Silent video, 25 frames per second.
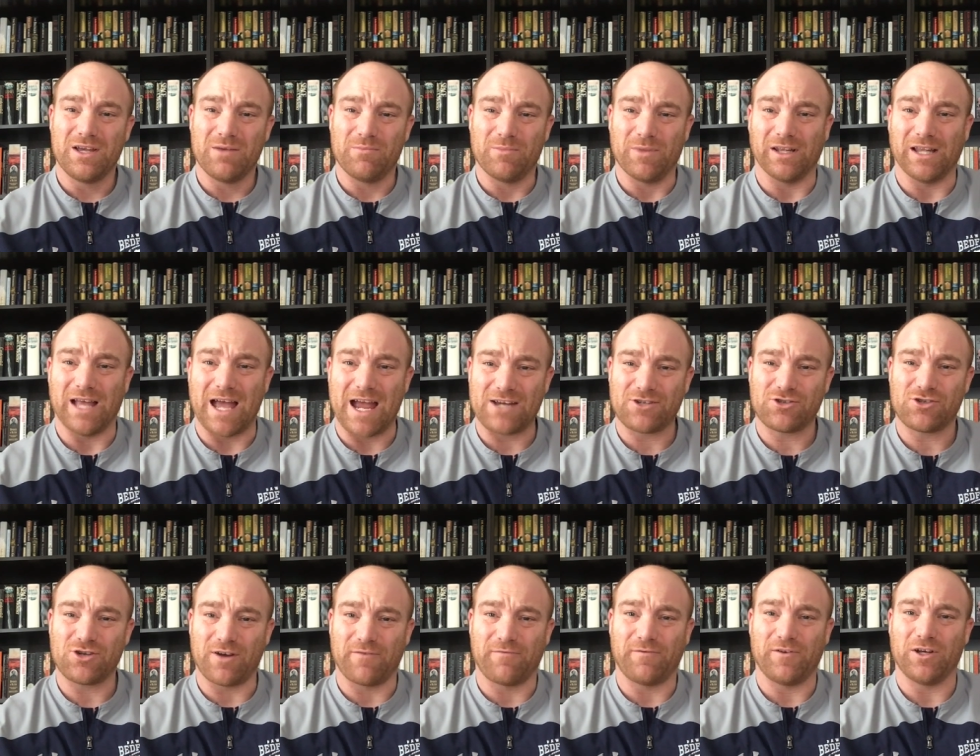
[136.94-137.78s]
But last
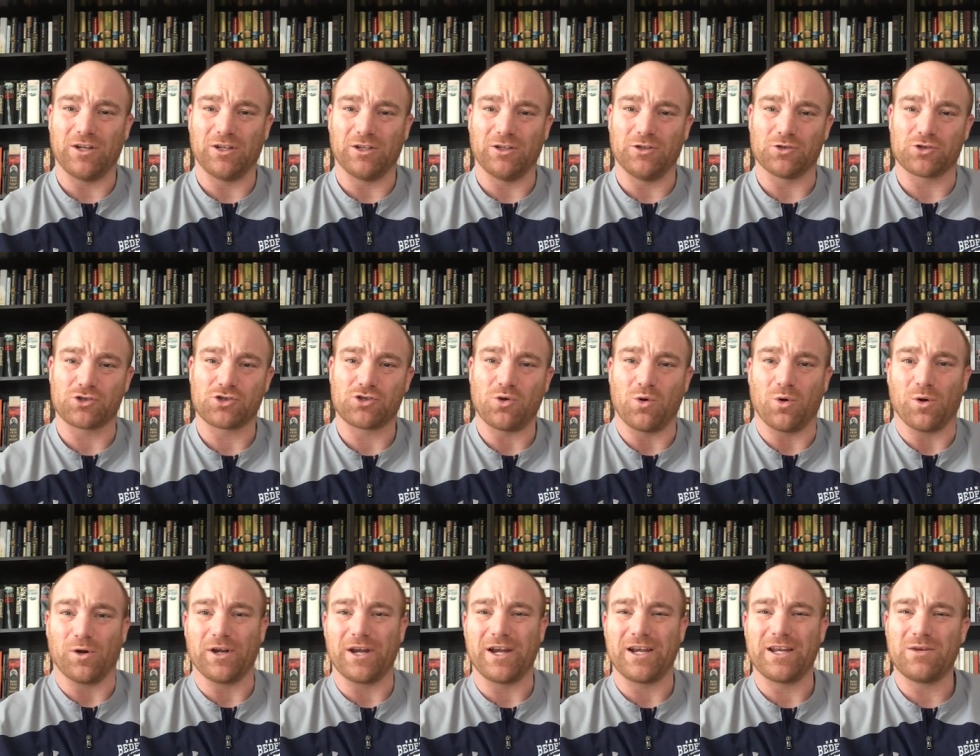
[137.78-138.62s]
year, I fell a little
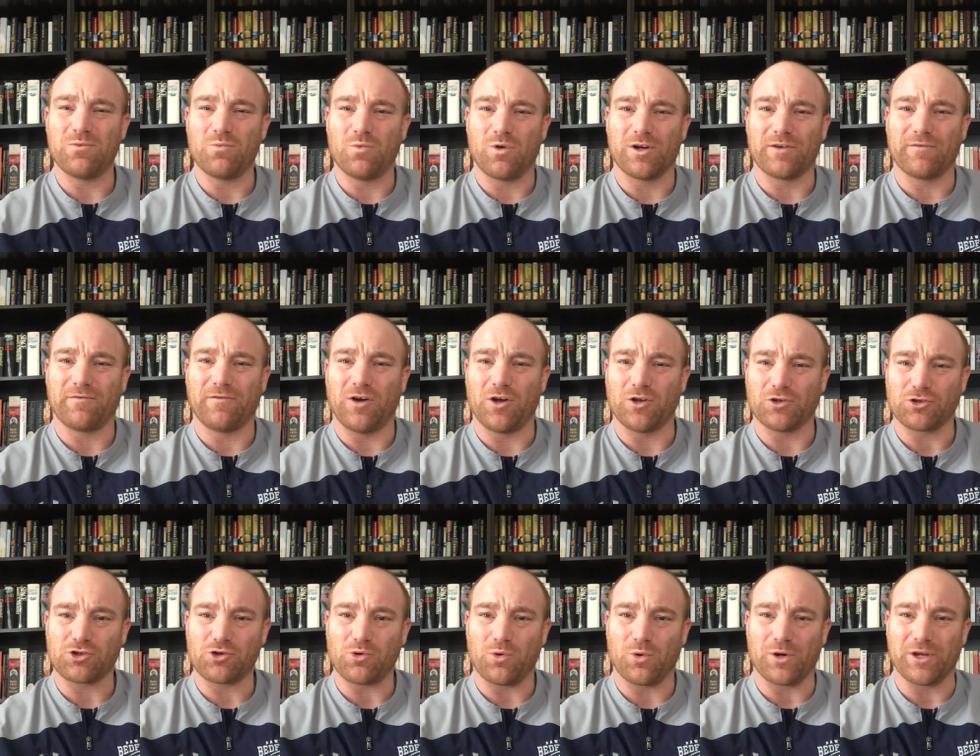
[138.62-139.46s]
short, and I didn't want to fall
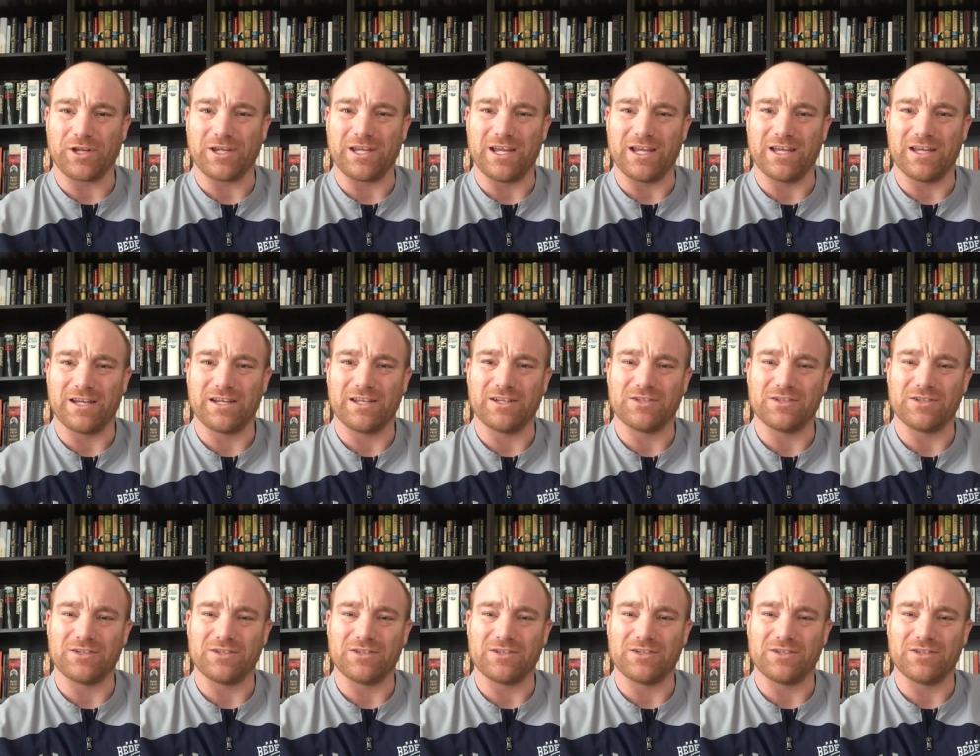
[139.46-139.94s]
short again.